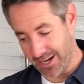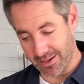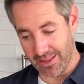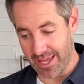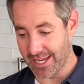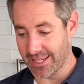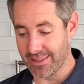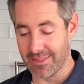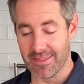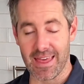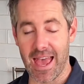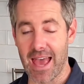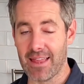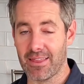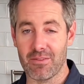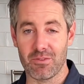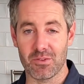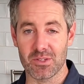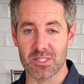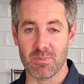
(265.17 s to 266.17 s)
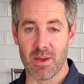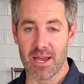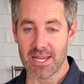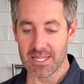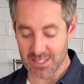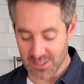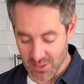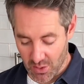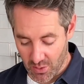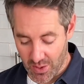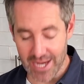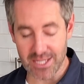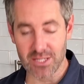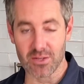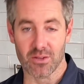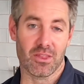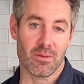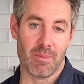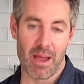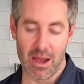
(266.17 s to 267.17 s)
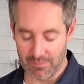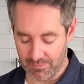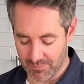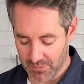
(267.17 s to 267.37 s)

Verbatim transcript: don't like that level of spice, so I took them out.